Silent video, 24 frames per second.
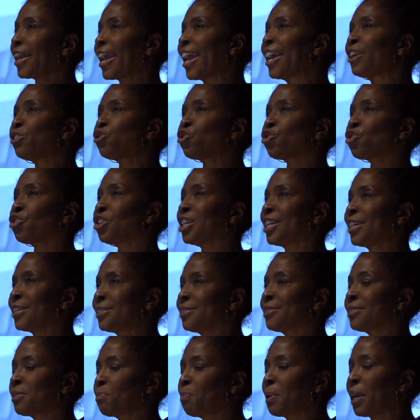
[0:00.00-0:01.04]
entry
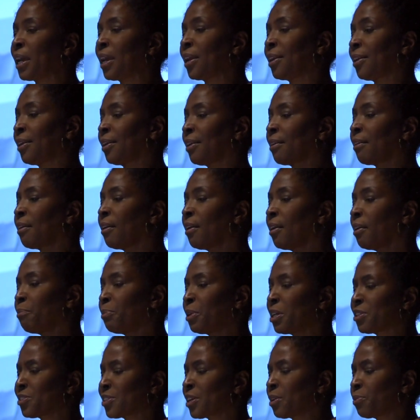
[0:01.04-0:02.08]
into painting
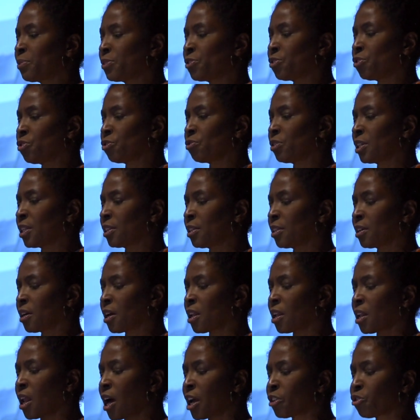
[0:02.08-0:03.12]
because I was doing the
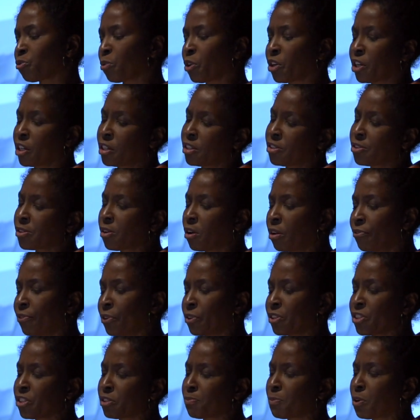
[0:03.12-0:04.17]
collage work and it's all
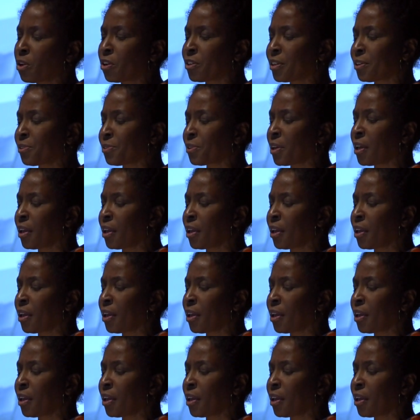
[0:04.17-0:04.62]
very small,